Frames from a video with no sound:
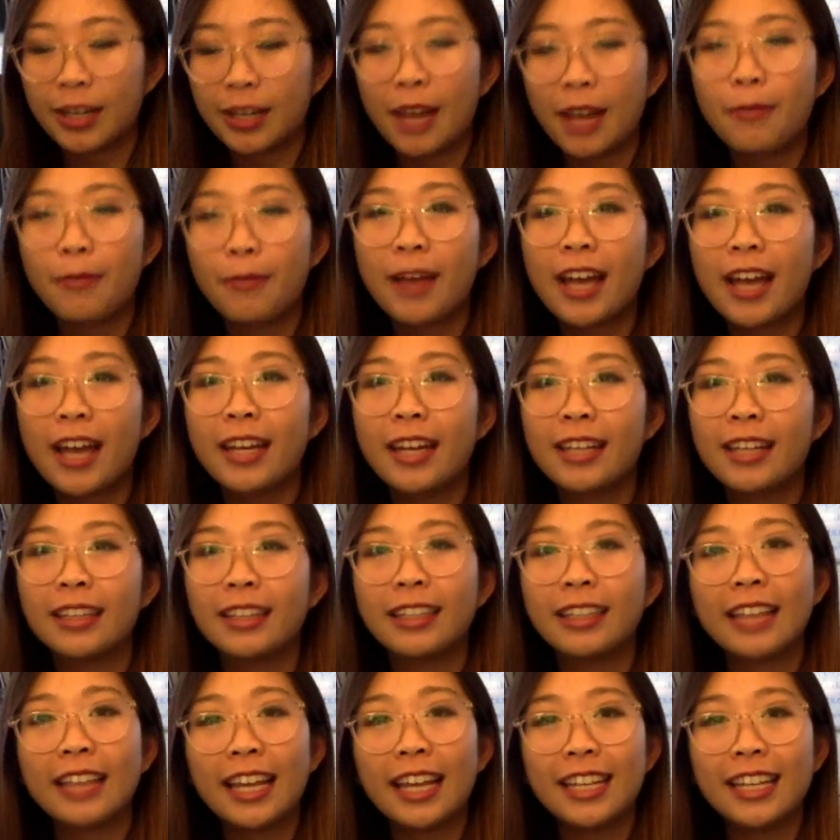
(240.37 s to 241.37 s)
I read, and
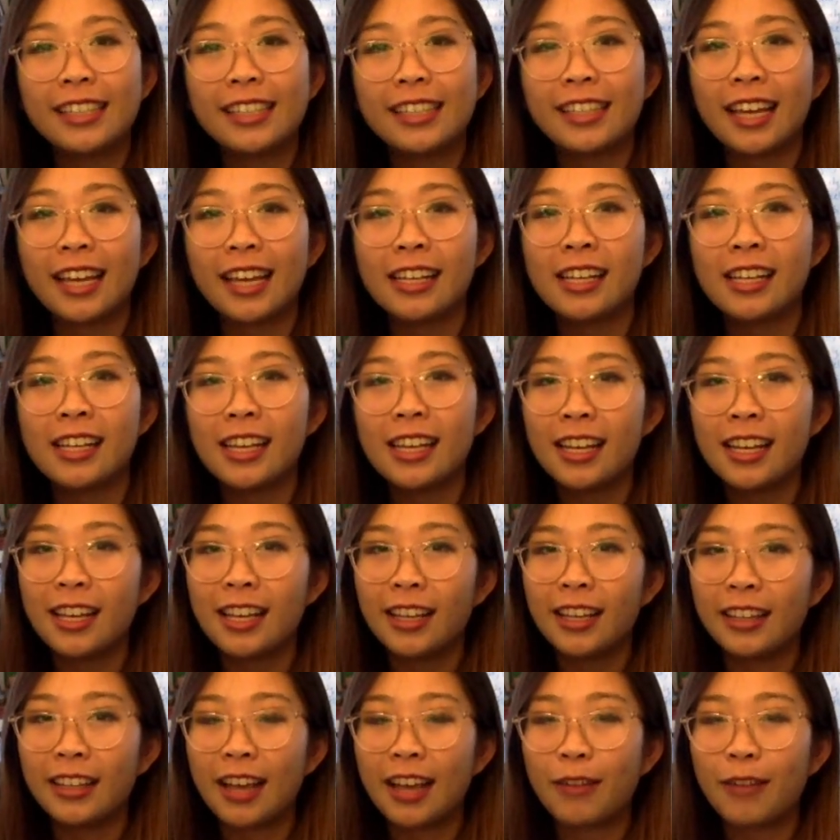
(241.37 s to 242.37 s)
the lady said
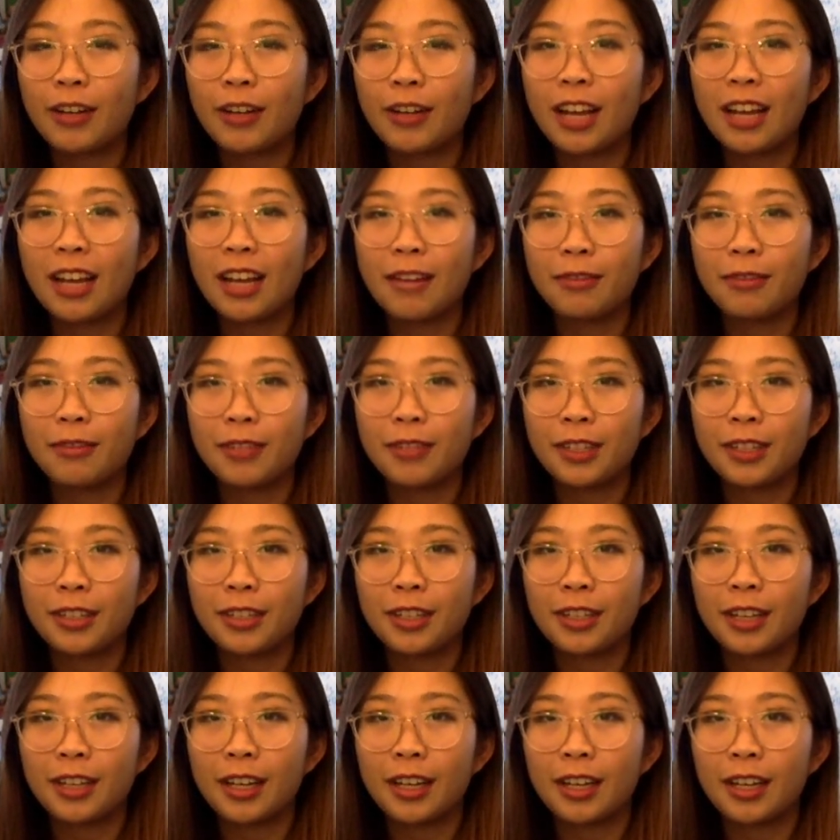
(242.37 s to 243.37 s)
that when I first
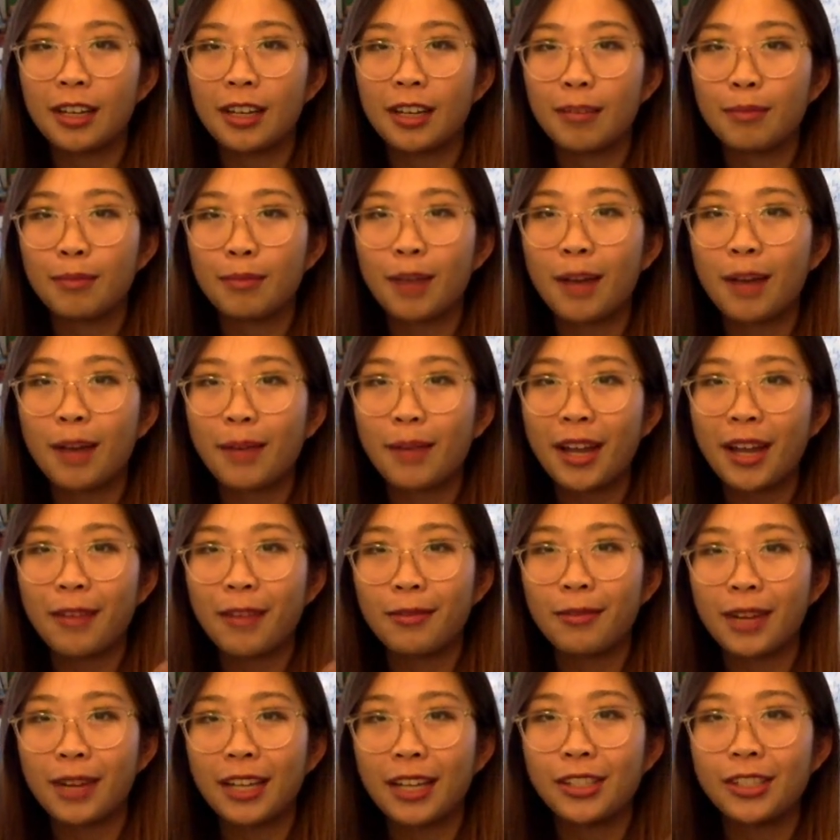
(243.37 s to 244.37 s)
brought my
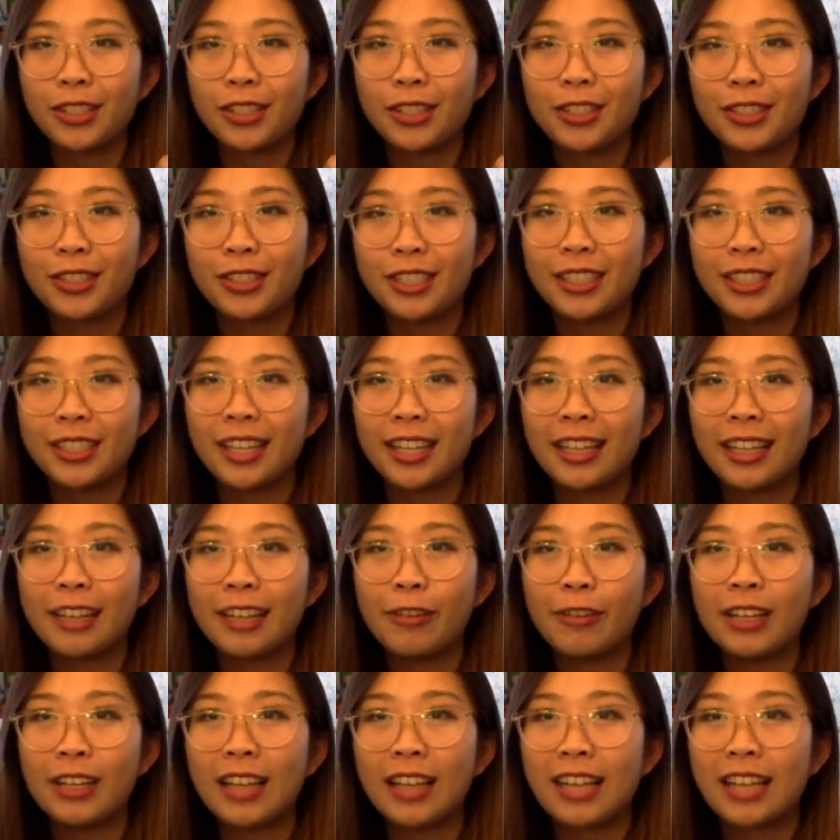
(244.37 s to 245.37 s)
running shoes, she said they
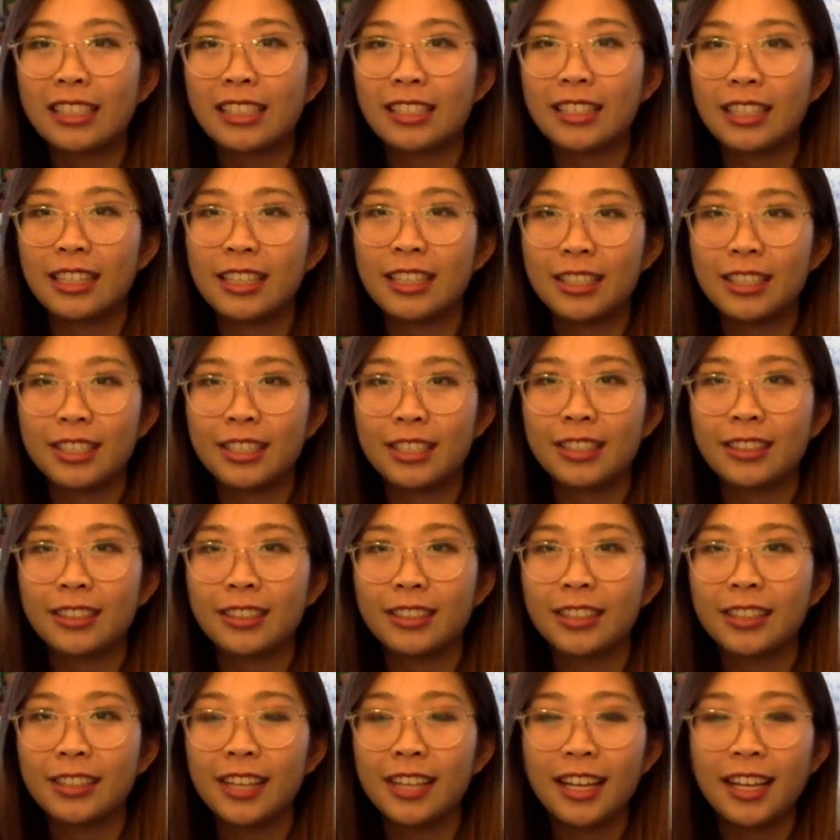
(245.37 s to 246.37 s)
would last
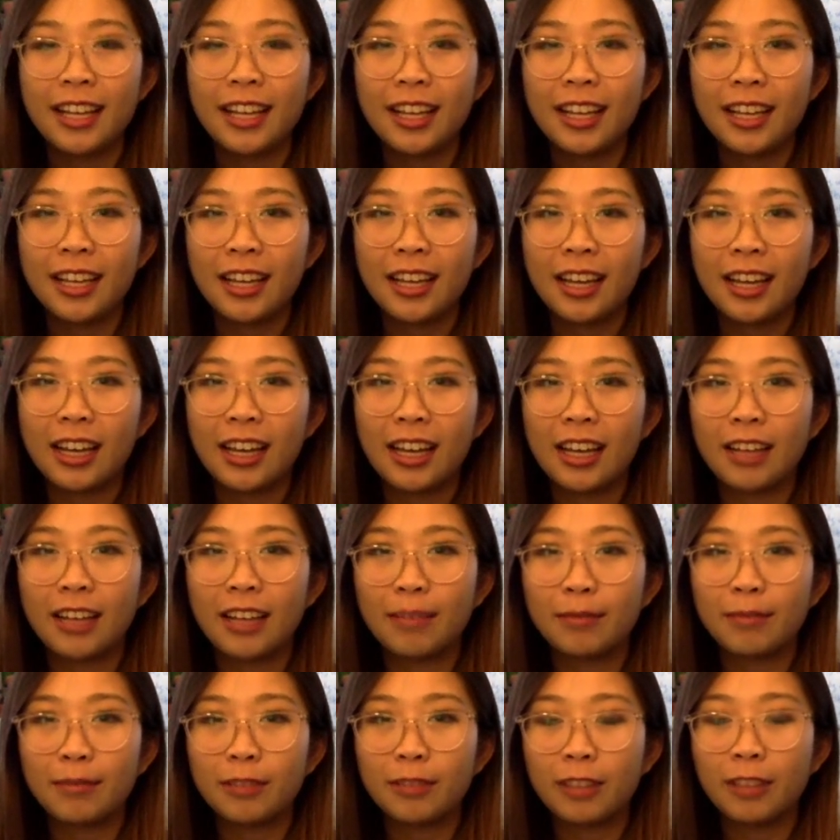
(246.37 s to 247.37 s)
until
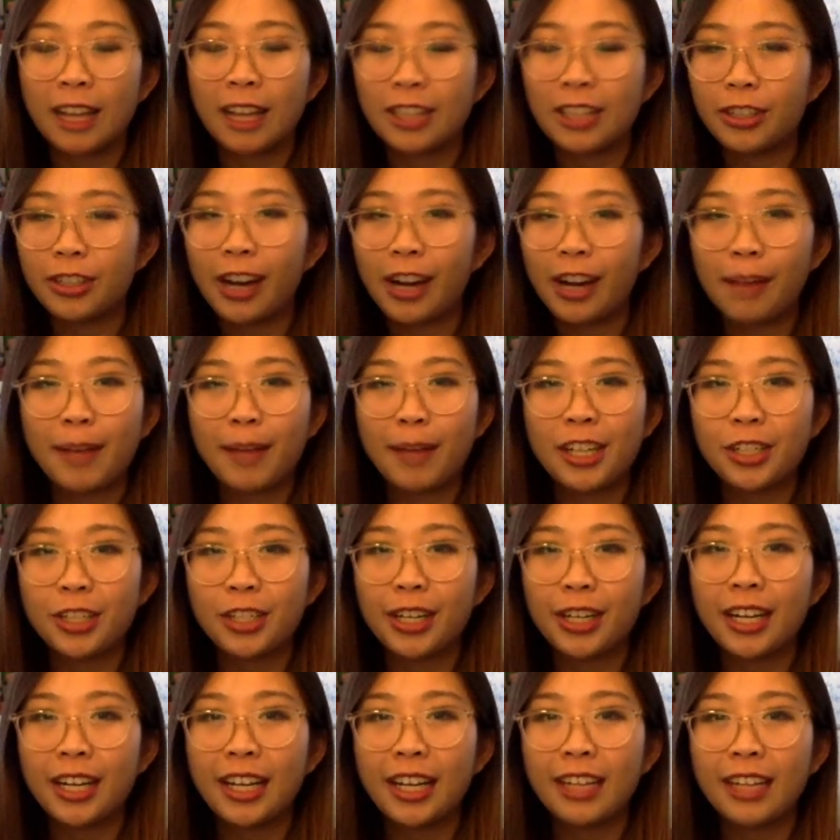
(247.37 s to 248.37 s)
last year at my
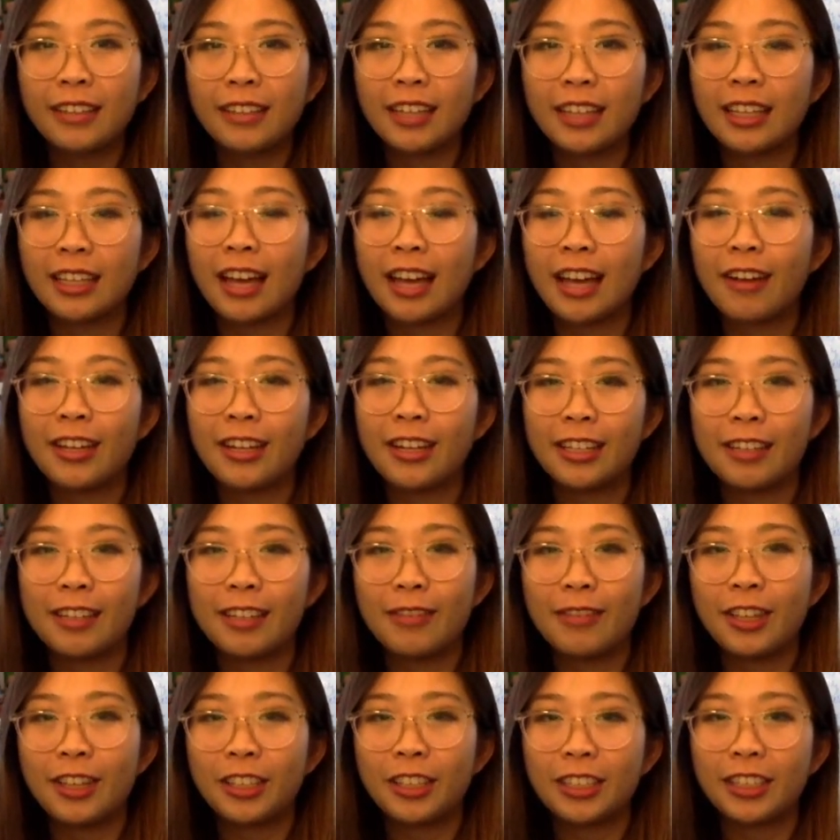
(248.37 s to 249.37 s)
training, and I would
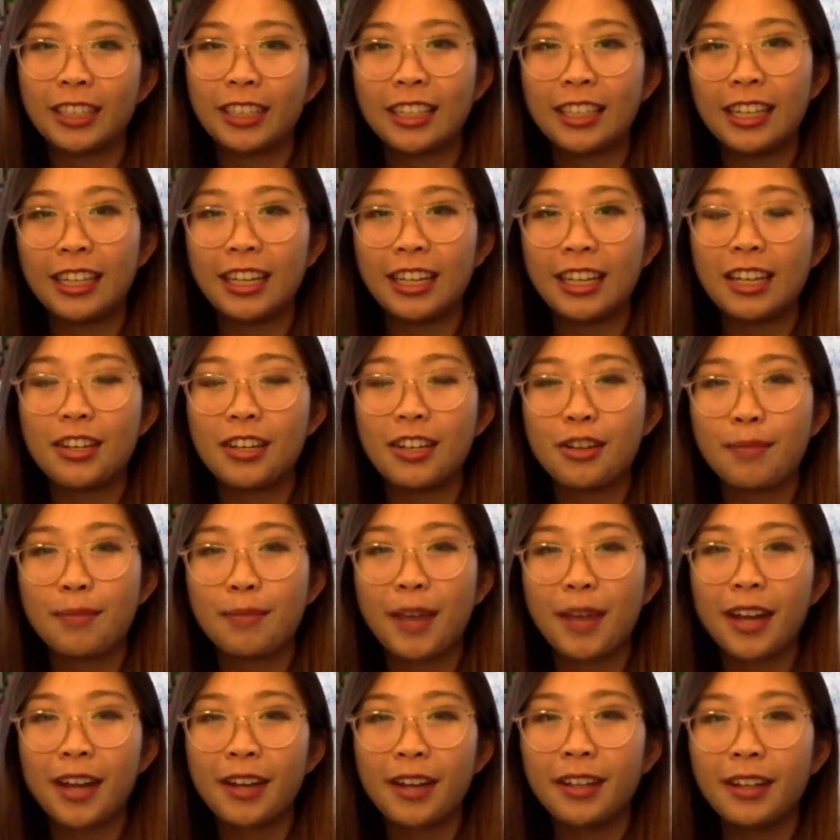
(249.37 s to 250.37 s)
eventually need to get a new
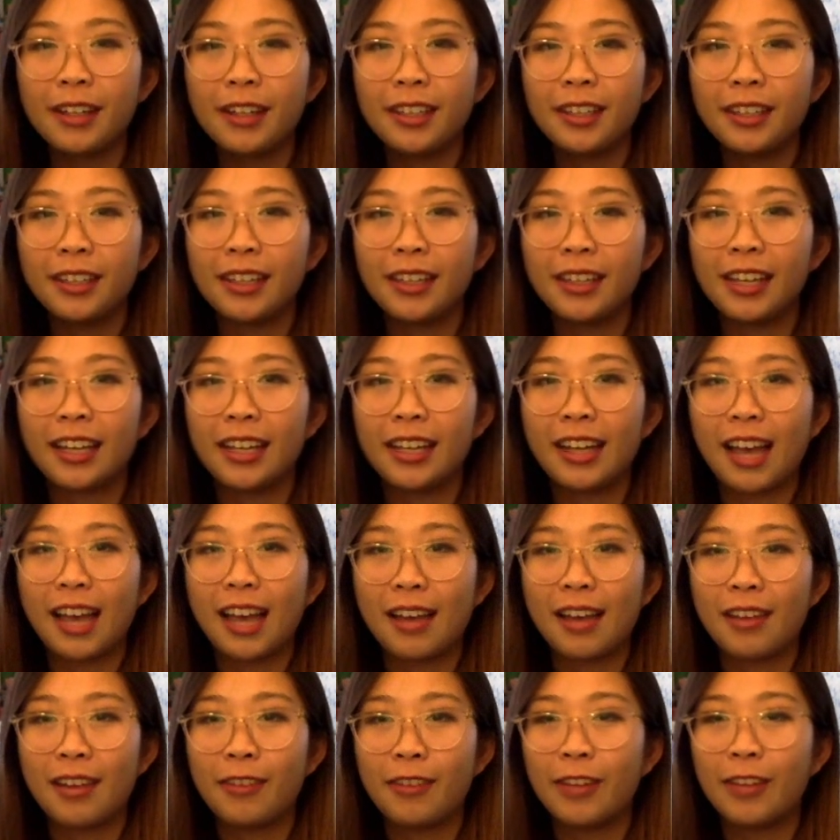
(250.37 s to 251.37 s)
pair. And
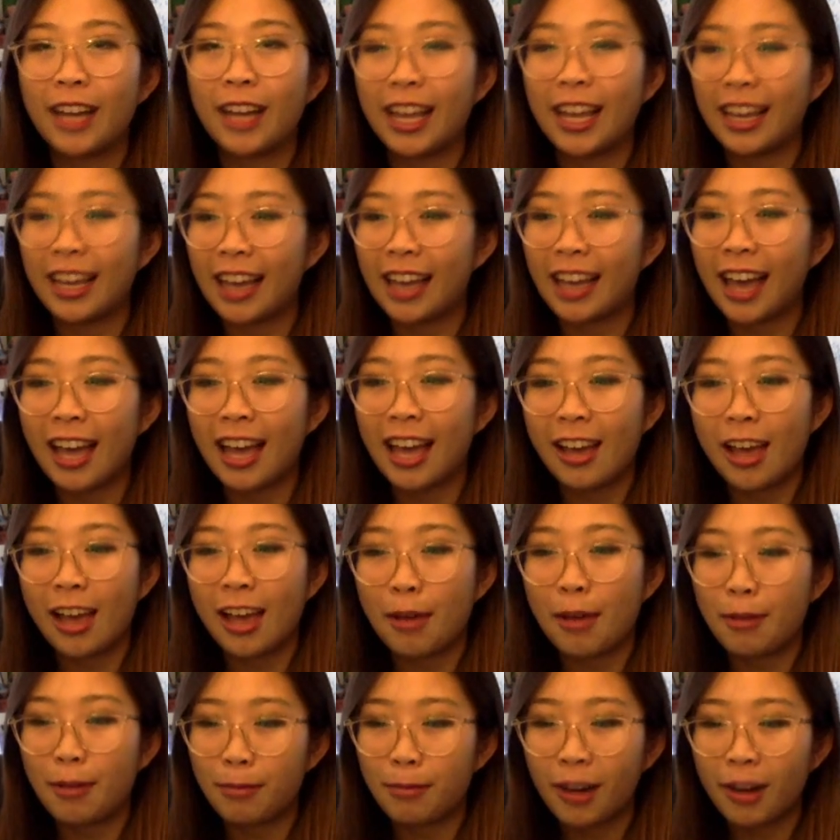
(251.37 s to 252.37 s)
I
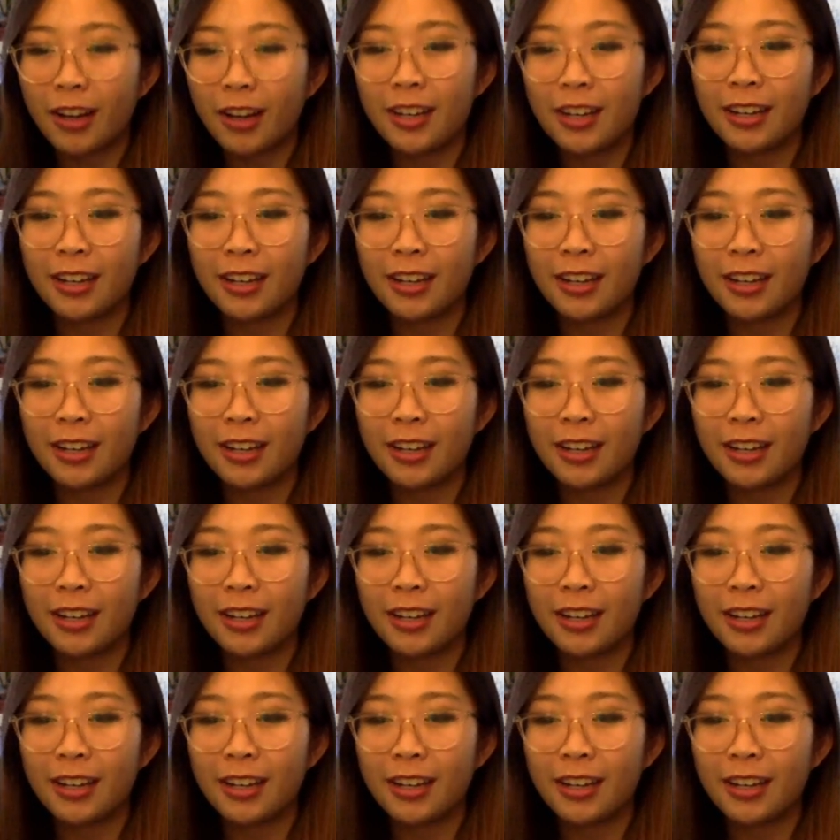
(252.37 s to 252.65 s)
had bought